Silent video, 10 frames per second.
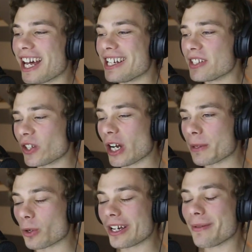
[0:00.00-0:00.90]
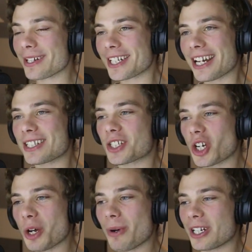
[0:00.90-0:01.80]
that is incredible. He must have had
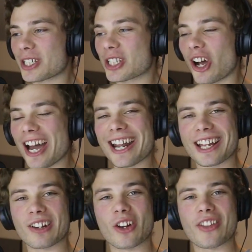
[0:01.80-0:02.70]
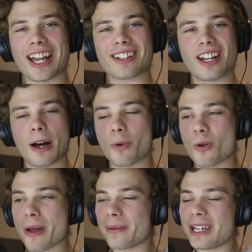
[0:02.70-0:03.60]
so much side angle on that club, or
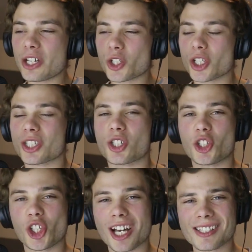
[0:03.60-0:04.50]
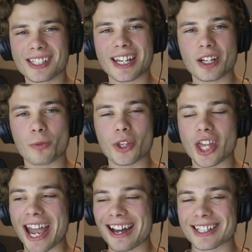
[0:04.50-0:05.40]
maybe he's just hit it with
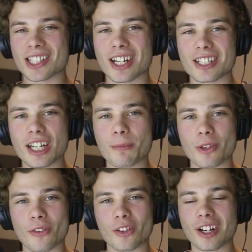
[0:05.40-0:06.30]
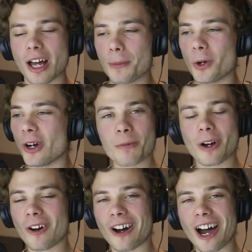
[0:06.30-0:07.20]
the outside tip of the club, but
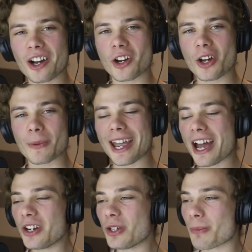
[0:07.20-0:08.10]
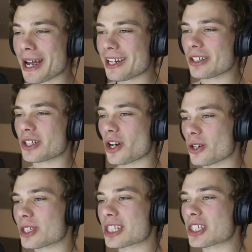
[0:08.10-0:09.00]
I don't know. But how do you make it
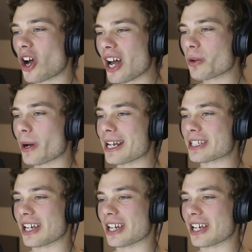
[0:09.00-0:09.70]
go sideways